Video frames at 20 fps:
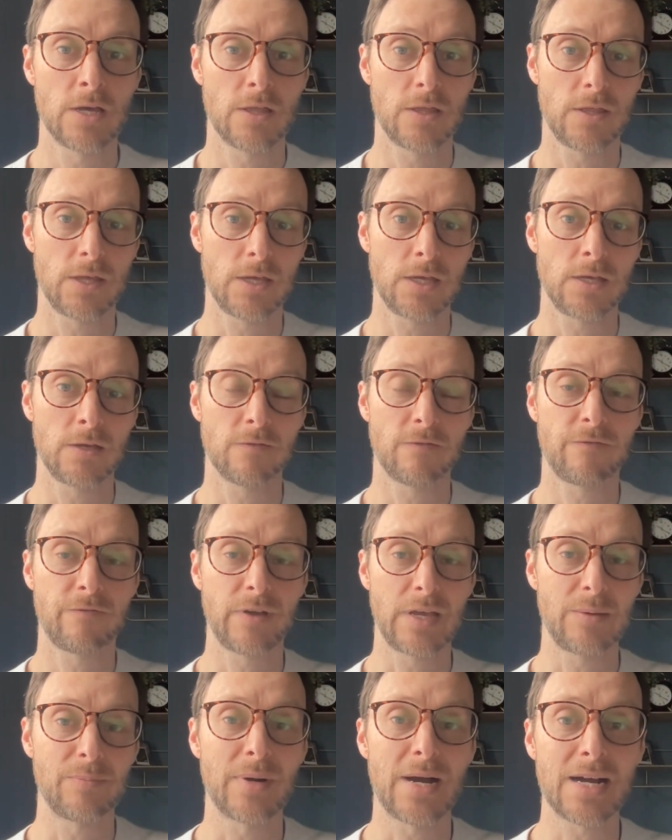the
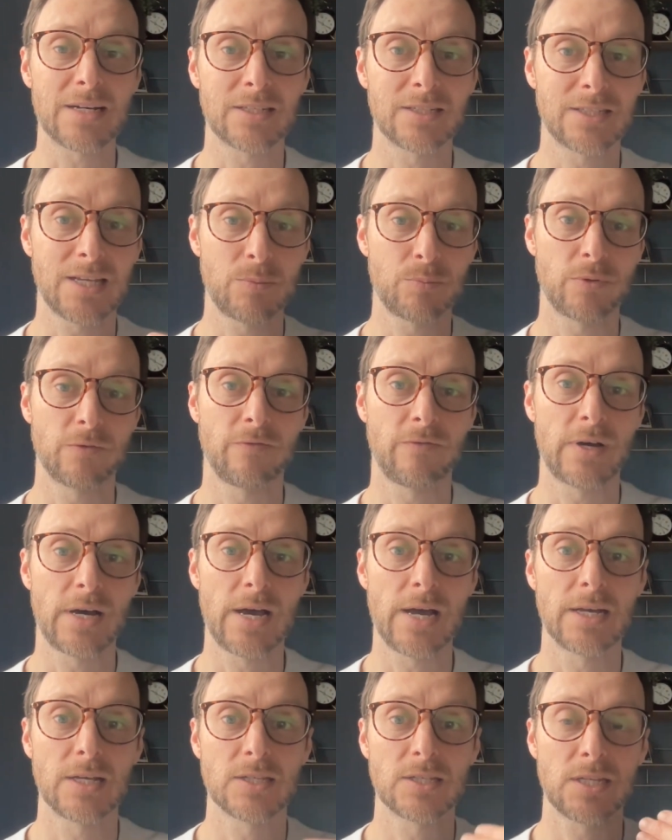feedback that they
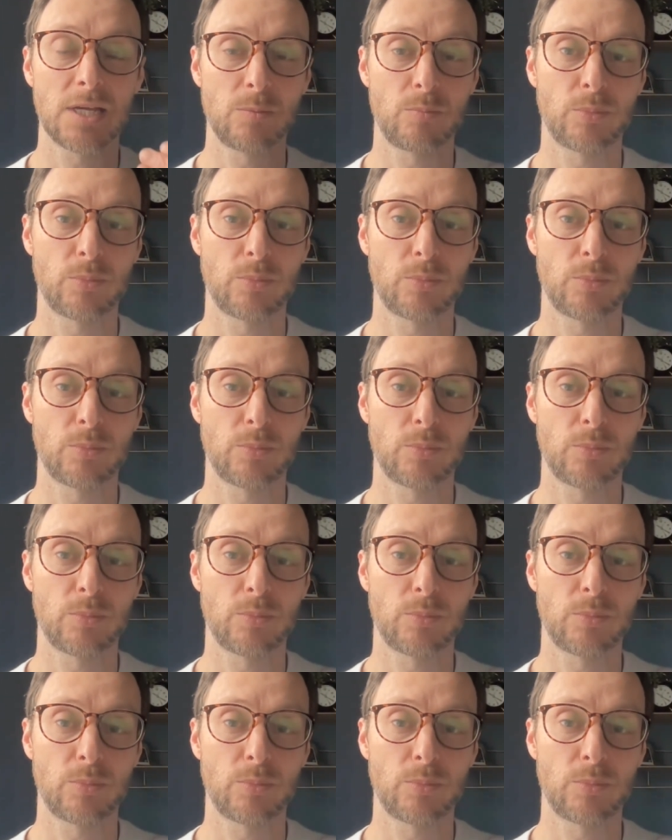provide as they